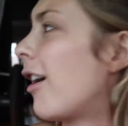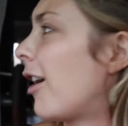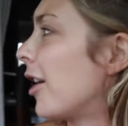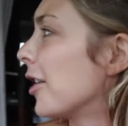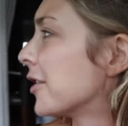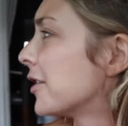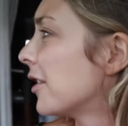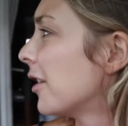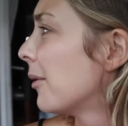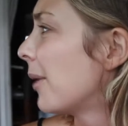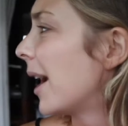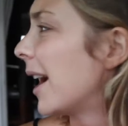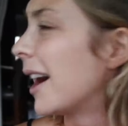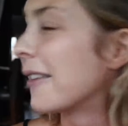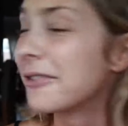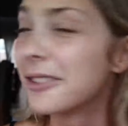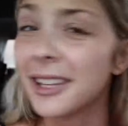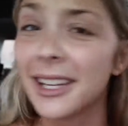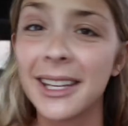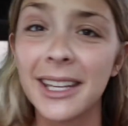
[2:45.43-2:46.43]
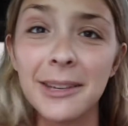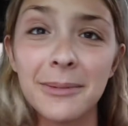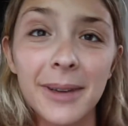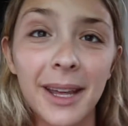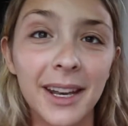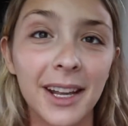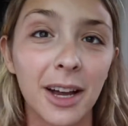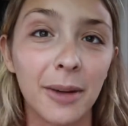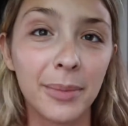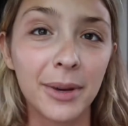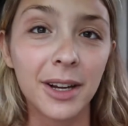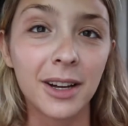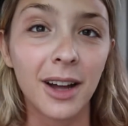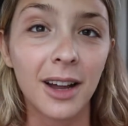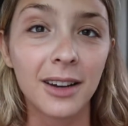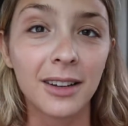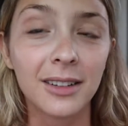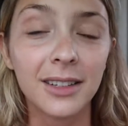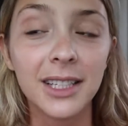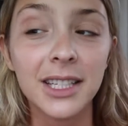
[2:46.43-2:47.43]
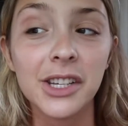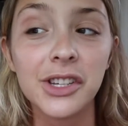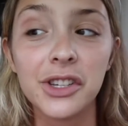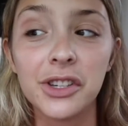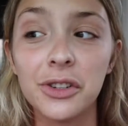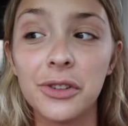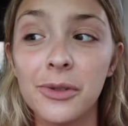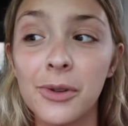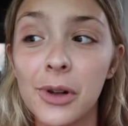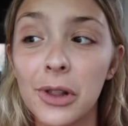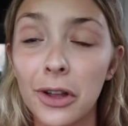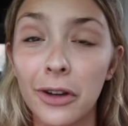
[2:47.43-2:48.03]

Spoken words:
Also, I have to like keep getting up periodically to